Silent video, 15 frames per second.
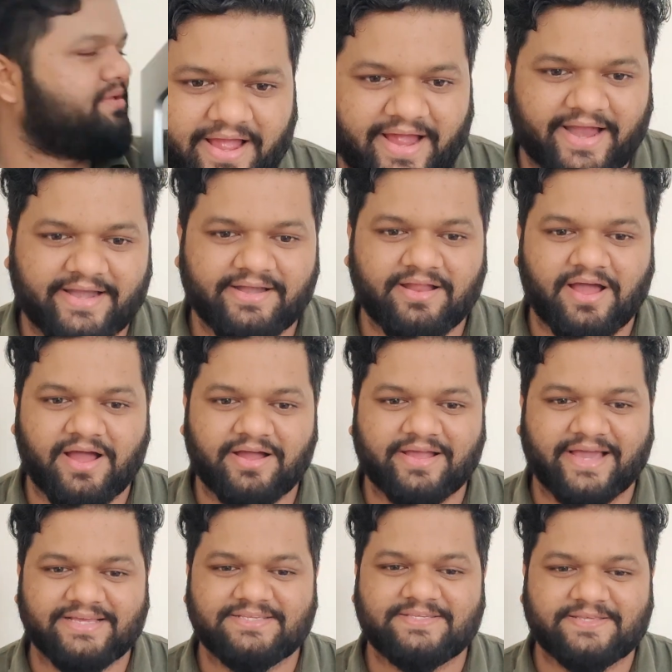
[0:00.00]
And
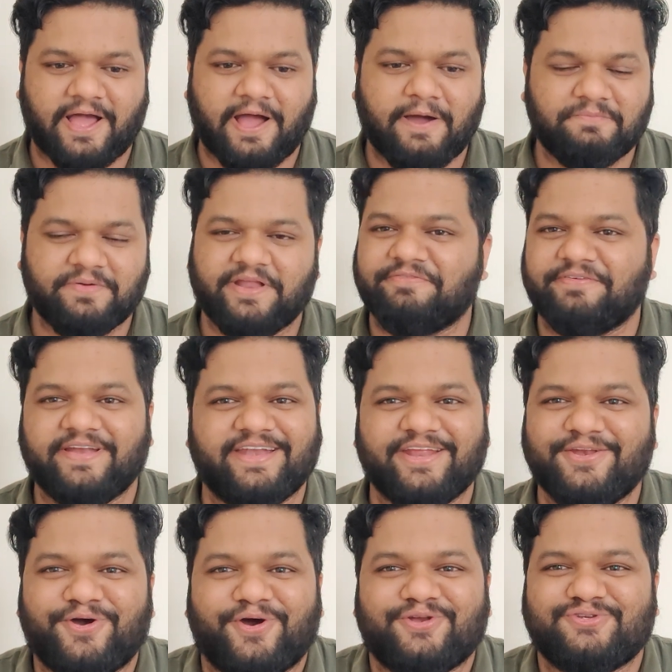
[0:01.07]
guys, I'm definitely
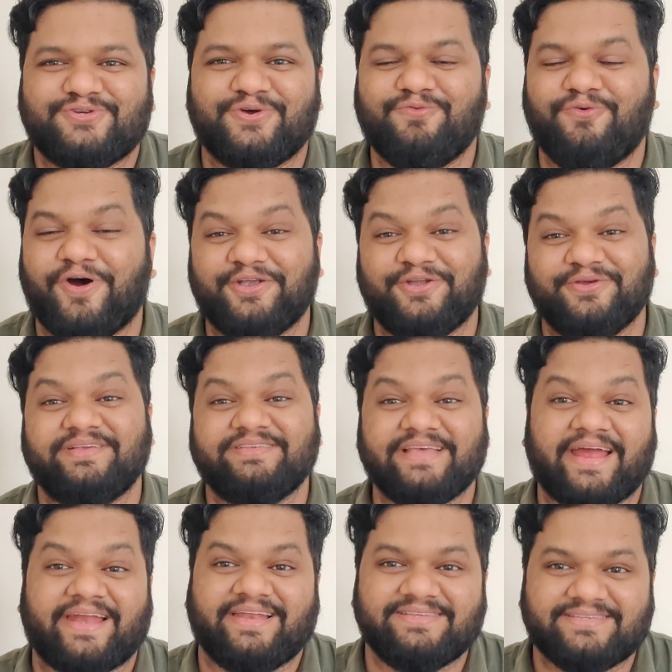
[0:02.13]
not sure what to
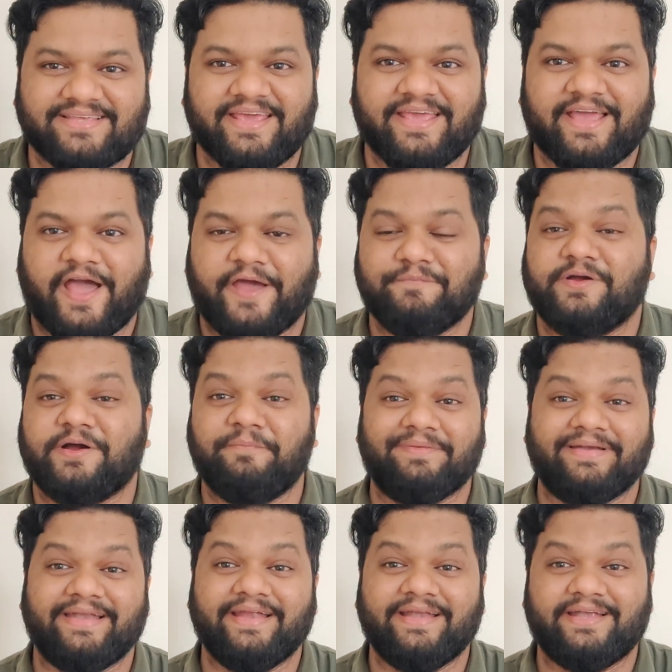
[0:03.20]
exactly say. I'm
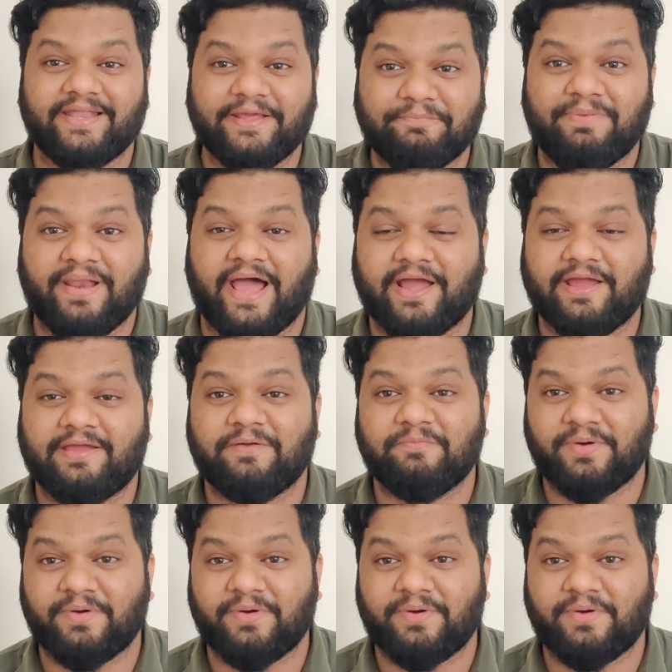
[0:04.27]
completely blank.